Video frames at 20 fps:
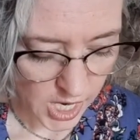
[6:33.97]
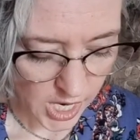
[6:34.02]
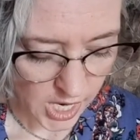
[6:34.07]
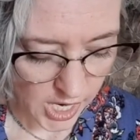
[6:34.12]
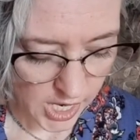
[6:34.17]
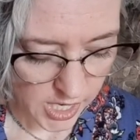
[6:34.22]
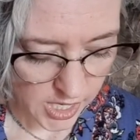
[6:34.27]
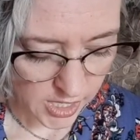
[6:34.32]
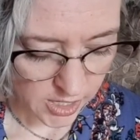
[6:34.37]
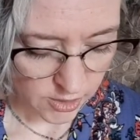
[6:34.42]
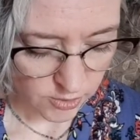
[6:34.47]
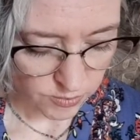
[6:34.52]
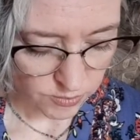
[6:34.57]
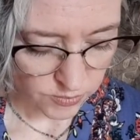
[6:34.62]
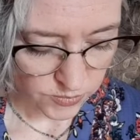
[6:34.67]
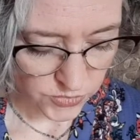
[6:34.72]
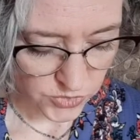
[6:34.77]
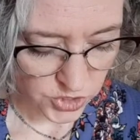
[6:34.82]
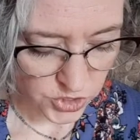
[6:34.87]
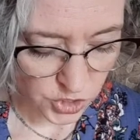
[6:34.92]

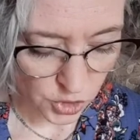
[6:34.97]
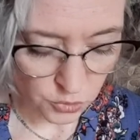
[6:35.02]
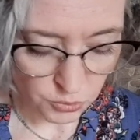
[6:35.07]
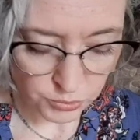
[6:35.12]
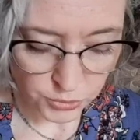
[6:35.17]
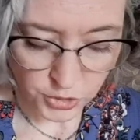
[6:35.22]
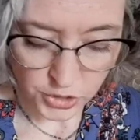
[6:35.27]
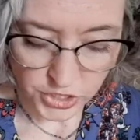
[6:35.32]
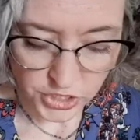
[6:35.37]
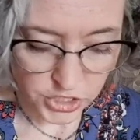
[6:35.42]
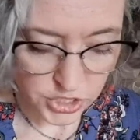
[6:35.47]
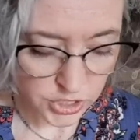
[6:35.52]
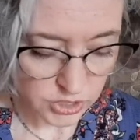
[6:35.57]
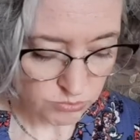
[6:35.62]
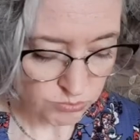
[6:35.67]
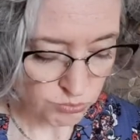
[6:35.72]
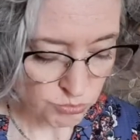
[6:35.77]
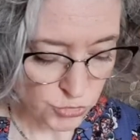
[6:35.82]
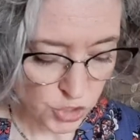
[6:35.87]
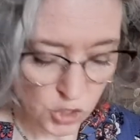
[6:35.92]
um, don't push
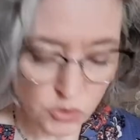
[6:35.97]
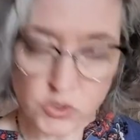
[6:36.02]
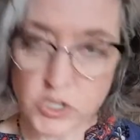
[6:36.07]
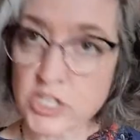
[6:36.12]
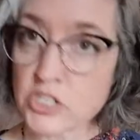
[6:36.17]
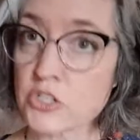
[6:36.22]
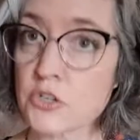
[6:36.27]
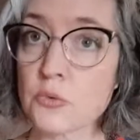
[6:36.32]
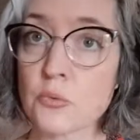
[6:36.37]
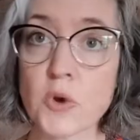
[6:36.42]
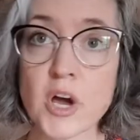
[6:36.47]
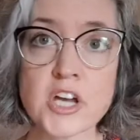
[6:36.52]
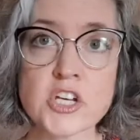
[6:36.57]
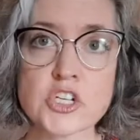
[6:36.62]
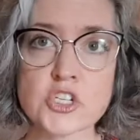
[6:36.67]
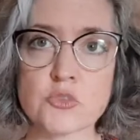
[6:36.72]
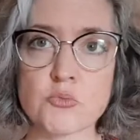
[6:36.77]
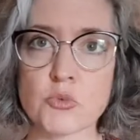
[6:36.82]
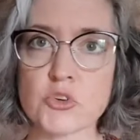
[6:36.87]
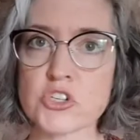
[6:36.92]
no need to
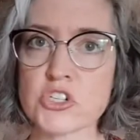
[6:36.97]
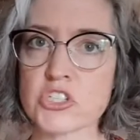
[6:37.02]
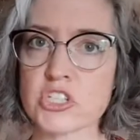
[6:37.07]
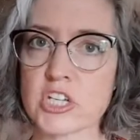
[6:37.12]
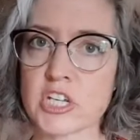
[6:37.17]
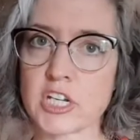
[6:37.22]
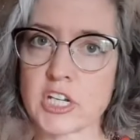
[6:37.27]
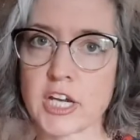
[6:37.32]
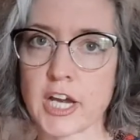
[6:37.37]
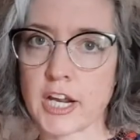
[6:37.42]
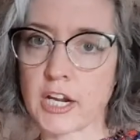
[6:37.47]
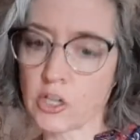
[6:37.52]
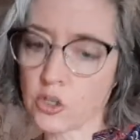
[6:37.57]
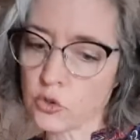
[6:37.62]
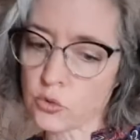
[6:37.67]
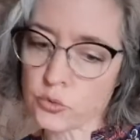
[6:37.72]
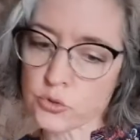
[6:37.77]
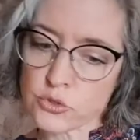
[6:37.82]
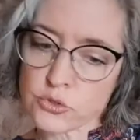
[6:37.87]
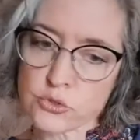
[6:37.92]
rush we're just going to kind of
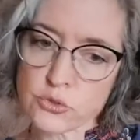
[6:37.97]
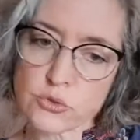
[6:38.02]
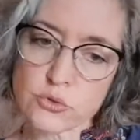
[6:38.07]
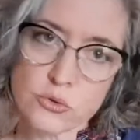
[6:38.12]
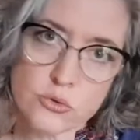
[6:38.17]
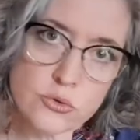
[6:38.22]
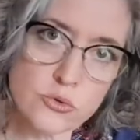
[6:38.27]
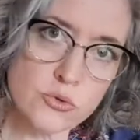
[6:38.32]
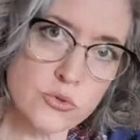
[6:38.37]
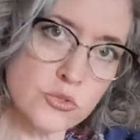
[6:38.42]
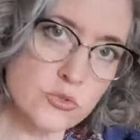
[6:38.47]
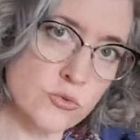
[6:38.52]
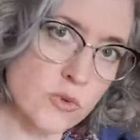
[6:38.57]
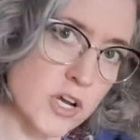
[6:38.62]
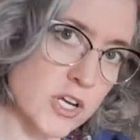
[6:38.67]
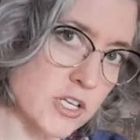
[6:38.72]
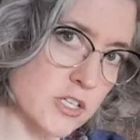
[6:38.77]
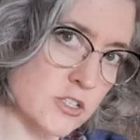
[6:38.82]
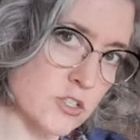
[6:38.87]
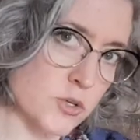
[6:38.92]
cruise
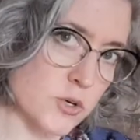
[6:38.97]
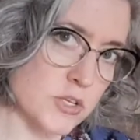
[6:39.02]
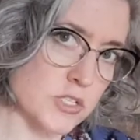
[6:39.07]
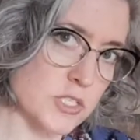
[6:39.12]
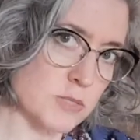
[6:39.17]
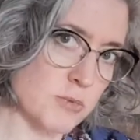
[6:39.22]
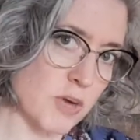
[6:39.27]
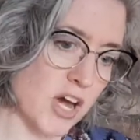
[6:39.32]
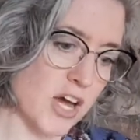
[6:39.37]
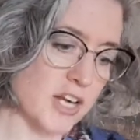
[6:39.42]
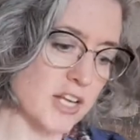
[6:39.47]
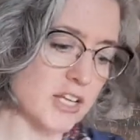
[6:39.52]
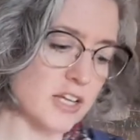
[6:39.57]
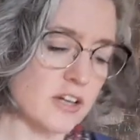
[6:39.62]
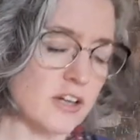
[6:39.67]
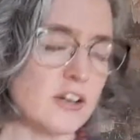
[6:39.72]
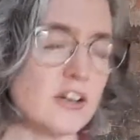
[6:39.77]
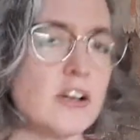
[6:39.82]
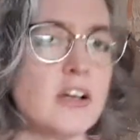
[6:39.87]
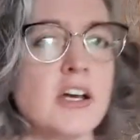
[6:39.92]
right into our spot
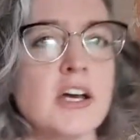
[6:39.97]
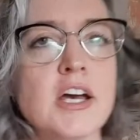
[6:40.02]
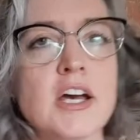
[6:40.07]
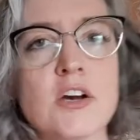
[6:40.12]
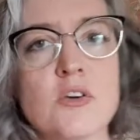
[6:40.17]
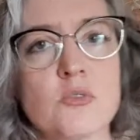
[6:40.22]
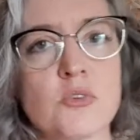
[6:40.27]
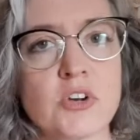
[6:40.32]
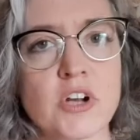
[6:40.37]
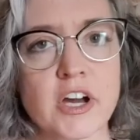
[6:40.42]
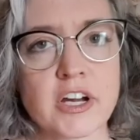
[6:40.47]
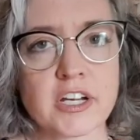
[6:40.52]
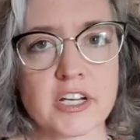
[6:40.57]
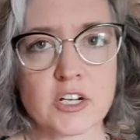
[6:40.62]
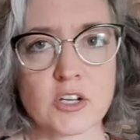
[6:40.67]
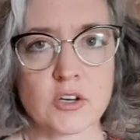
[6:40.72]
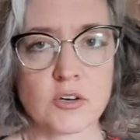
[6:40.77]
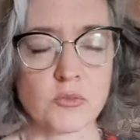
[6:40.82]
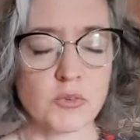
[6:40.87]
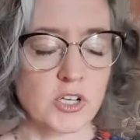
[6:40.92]
here we're not
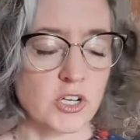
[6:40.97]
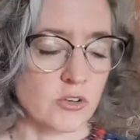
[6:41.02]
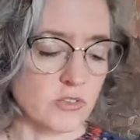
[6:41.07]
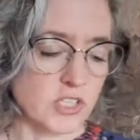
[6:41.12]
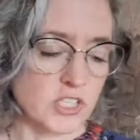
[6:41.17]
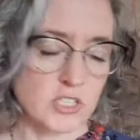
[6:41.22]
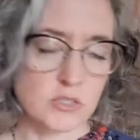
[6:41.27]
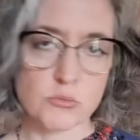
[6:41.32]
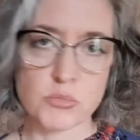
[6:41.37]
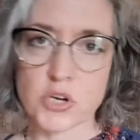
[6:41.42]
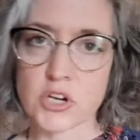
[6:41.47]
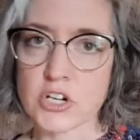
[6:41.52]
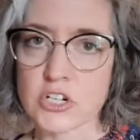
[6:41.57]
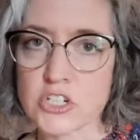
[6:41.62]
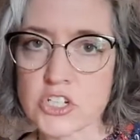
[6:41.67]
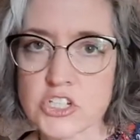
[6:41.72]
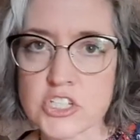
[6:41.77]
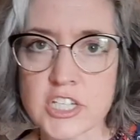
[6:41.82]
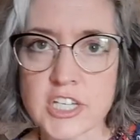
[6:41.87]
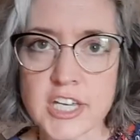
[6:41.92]
gonna, we don't need to
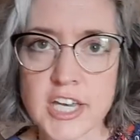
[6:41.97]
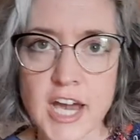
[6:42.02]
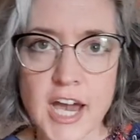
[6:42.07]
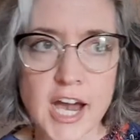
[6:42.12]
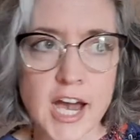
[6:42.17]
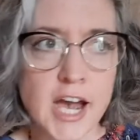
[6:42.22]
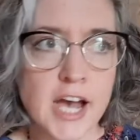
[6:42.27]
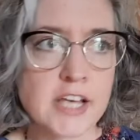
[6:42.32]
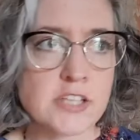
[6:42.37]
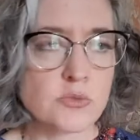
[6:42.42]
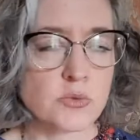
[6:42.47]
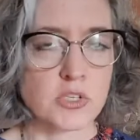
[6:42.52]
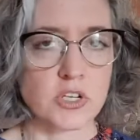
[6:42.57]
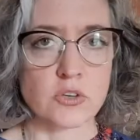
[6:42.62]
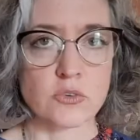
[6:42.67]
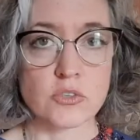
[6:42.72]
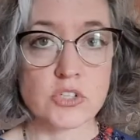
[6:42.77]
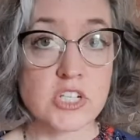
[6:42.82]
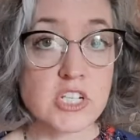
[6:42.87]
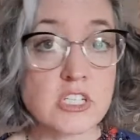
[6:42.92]
punch the gas. We
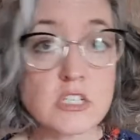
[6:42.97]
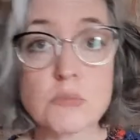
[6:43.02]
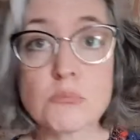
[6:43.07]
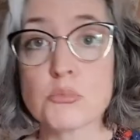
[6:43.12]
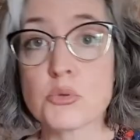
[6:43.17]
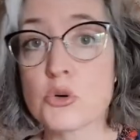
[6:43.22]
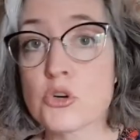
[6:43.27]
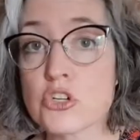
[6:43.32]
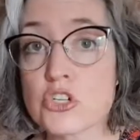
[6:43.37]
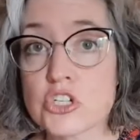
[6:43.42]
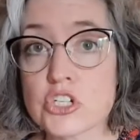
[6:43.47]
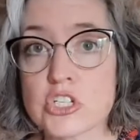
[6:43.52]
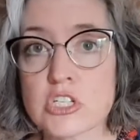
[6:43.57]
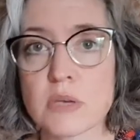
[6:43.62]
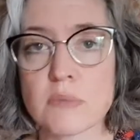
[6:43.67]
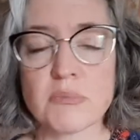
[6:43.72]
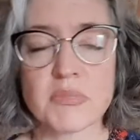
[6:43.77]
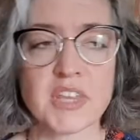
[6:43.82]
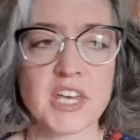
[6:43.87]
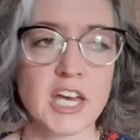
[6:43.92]
don't need to push
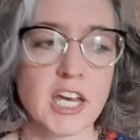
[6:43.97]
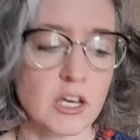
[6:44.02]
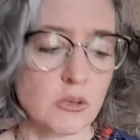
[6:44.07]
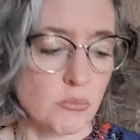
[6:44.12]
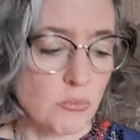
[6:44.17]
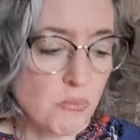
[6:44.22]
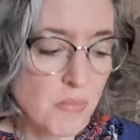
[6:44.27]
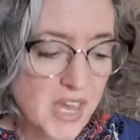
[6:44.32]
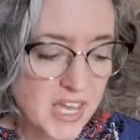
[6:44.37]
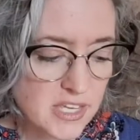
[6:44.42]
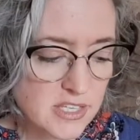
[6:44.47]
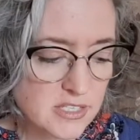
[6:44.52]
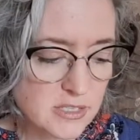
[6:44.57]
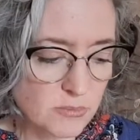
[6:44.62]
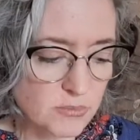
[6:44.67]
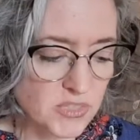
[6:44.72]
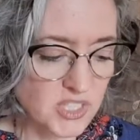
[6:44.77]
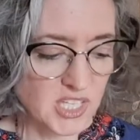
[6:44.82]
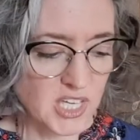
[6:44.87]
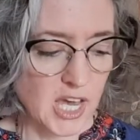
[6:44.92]
something and make
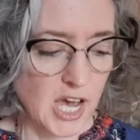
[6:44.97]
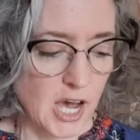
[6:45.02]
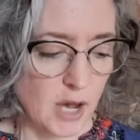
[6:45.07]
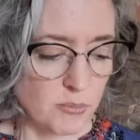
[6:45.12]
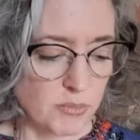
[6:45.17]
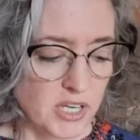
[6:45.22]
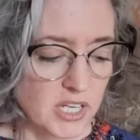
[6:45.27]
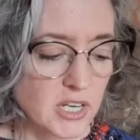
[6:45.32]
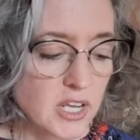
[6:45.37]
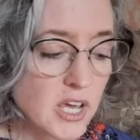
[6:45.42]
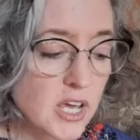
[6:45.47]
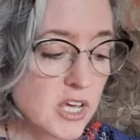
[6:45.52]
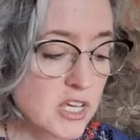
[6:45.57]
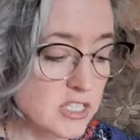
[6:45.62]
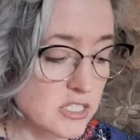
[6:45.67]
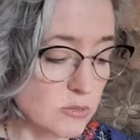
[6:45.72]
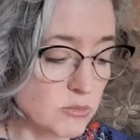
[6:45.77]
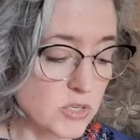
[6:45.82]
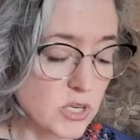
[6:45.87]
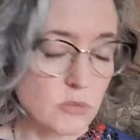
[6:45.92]
something happen.
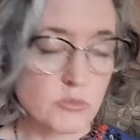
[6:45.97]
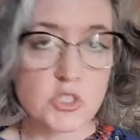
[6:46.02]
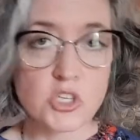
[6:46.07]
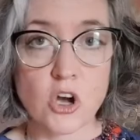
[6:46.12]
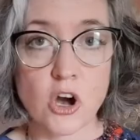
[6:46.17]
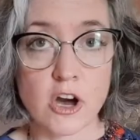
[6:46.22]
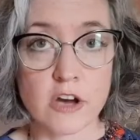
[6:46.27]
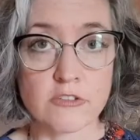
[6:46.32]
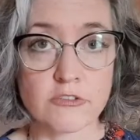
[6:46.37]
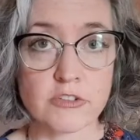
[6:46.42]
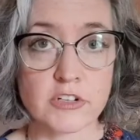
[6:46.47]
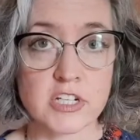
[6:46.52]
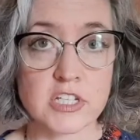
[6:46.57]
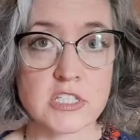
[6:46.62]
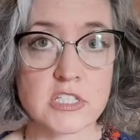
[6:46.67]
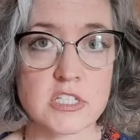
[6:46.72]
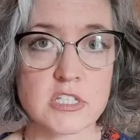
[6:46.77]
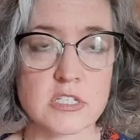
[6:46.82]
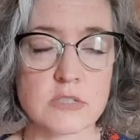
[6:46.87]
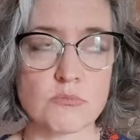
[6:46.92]
Sometimes
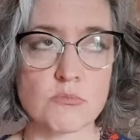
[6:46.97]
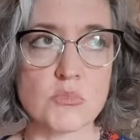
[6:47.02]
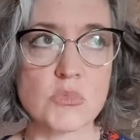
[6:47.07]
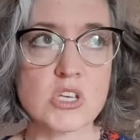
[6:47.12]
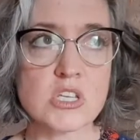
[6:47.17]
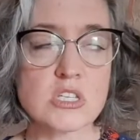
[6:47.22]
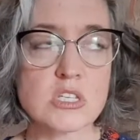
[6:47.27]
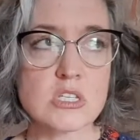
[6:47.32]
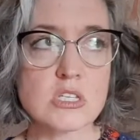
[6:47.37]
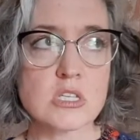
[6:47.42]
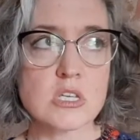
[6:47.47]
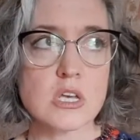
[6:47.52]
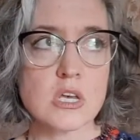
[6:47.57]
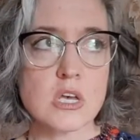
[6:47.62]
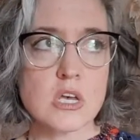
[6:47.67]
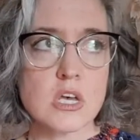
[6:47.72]
confidence is mis,